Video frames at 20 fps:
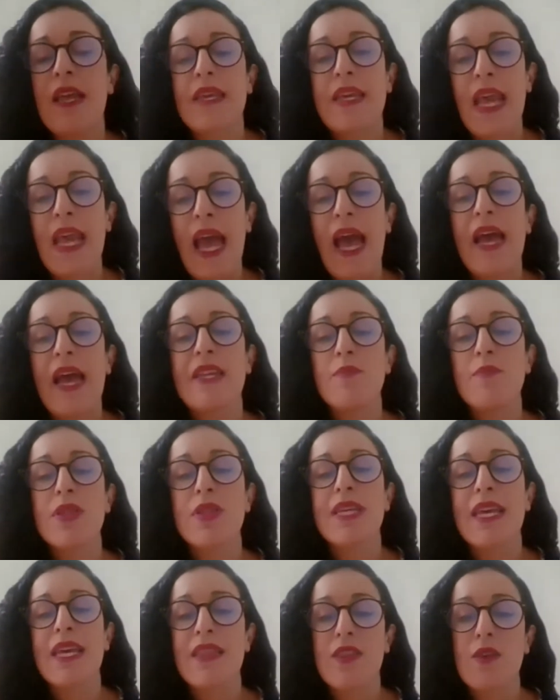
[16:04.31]
can
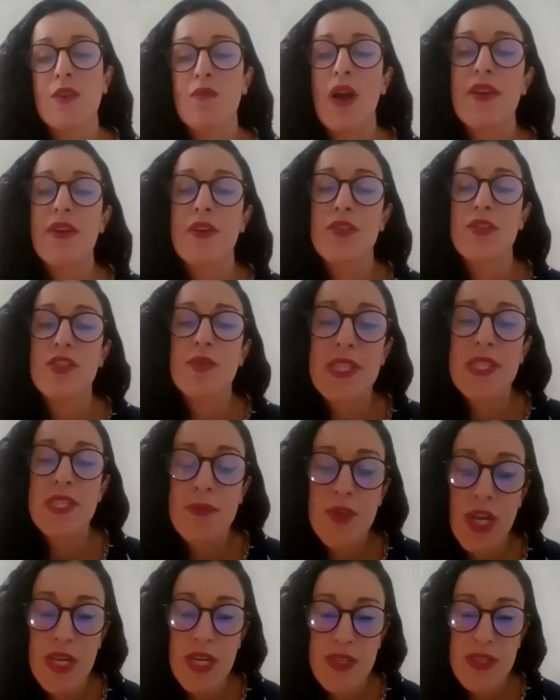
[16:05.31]
implicate the right not to be
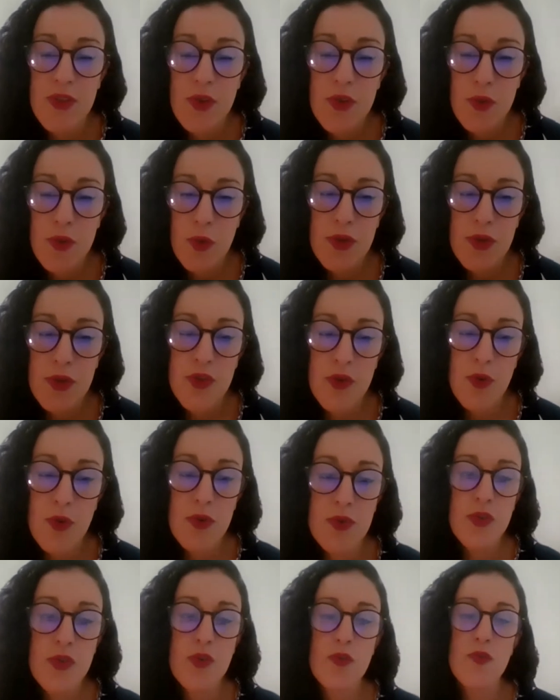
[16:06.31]
subjected to torture
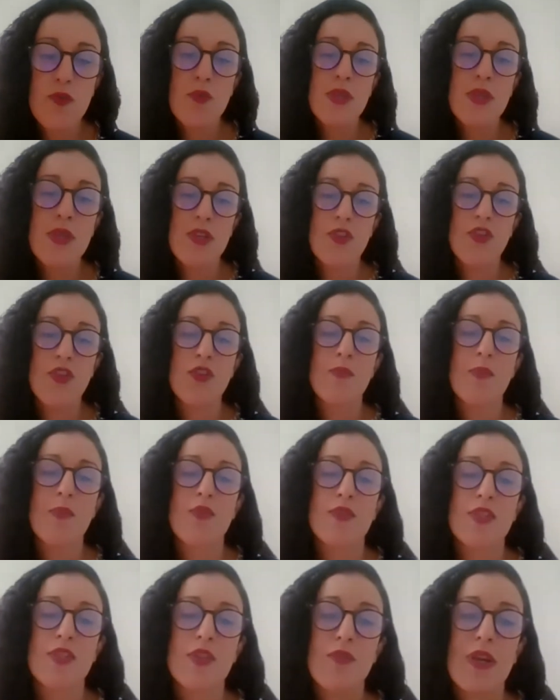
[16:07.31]
or to cruel, inhuman,
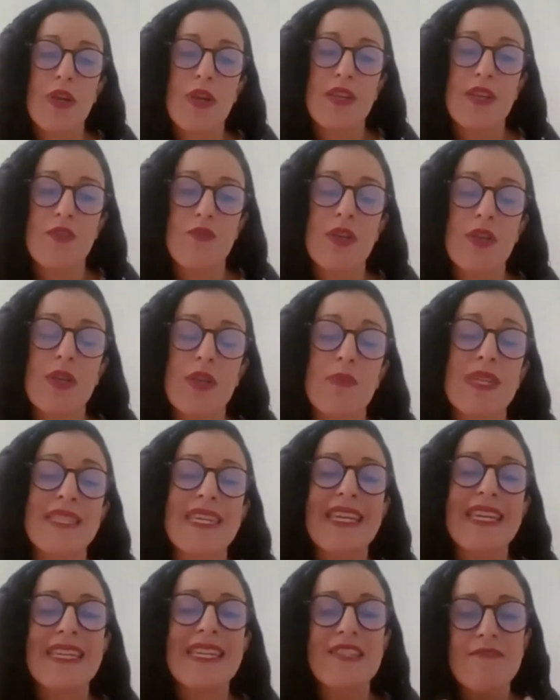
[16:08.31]
or degrading treatment
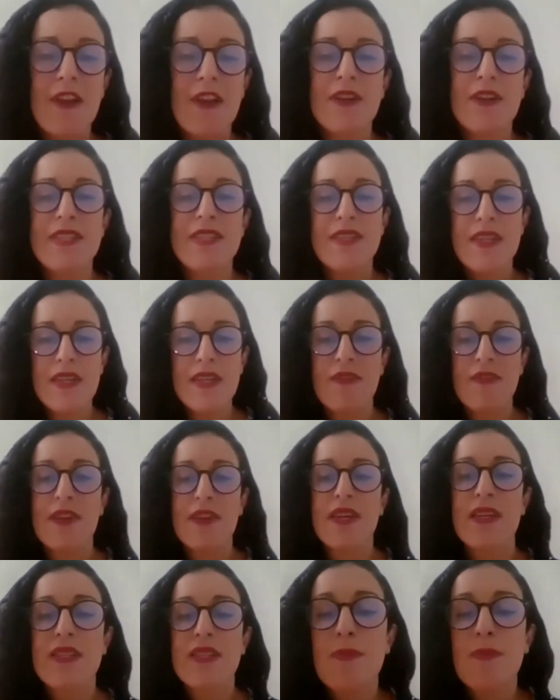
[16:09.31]
is very
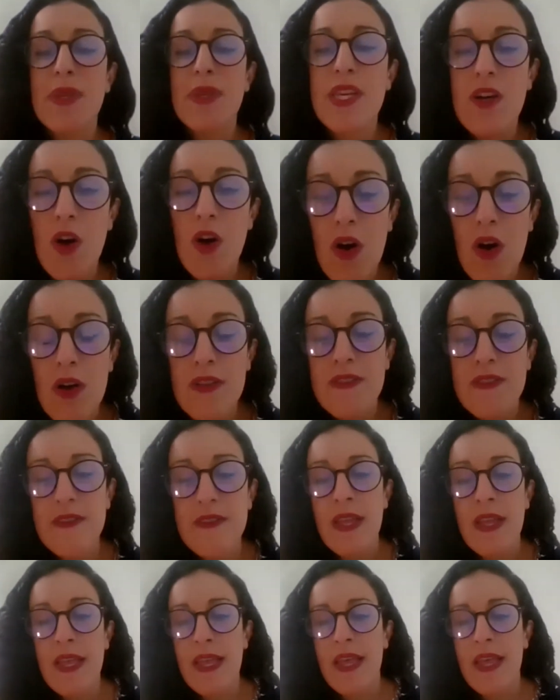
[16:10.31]
significant because